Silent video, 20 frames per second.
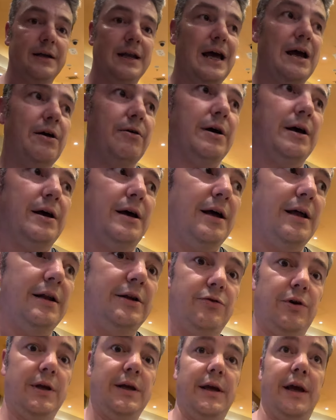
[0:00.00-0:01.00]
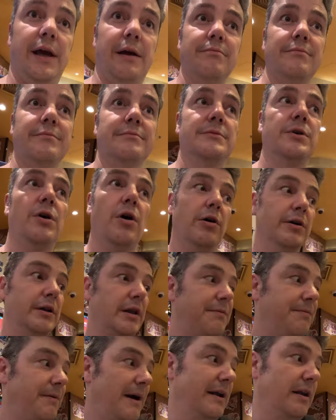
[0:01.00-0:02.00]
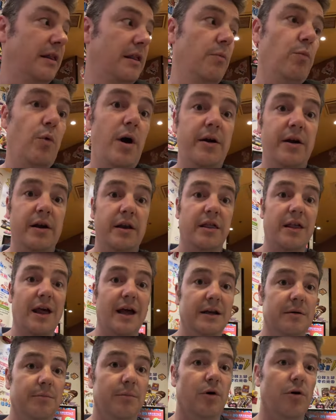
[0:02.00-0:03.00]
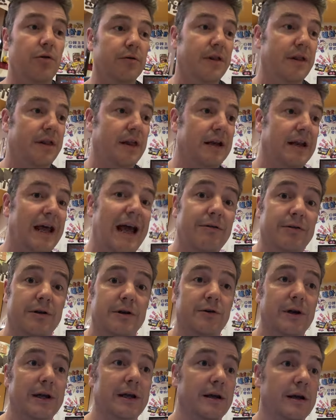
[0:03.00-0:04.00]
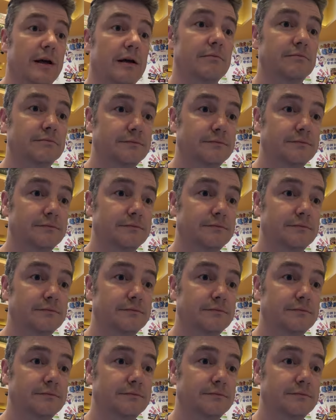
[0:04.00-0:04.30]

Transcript: now and drink it. I'll just find somewhere inside the mall, sit down to drink it.